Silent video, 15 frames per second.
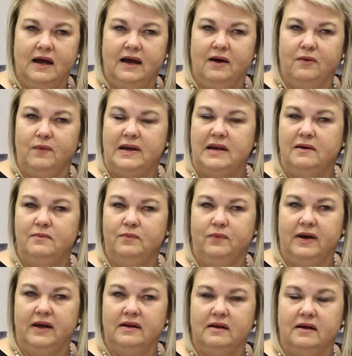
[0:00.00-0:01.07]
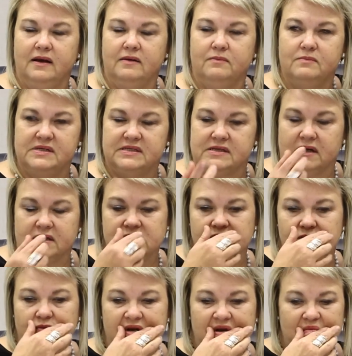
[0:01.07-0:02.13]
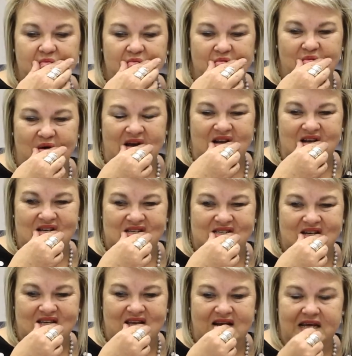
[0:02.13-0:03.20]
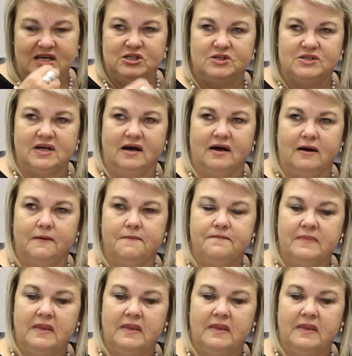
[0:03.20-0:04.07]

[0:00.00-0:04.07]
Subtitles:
Ms. Clausen, when certain issues are